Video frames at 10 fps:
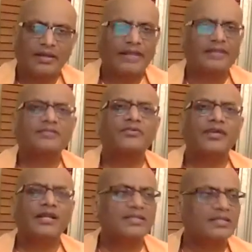And it's
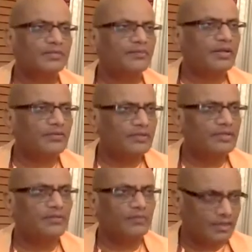really something
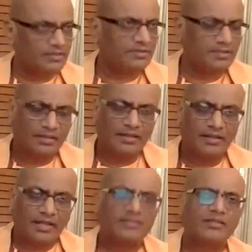beneficial for us.
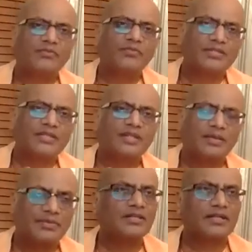Yes, in physics,
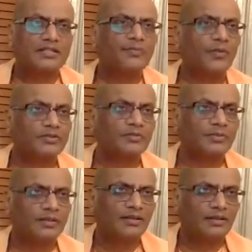chemistry, that is
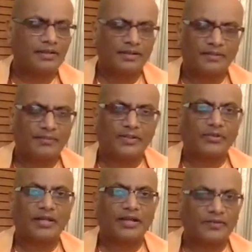possible. But you
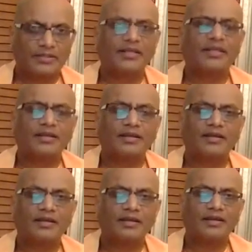can never think
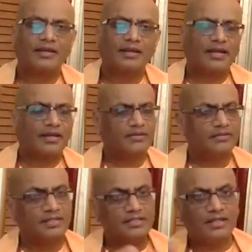in
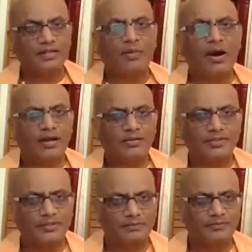teaching
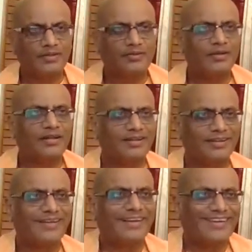Bhagavatam, you
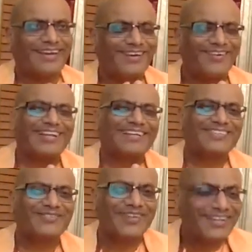cannot
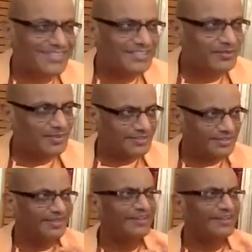accept such a person.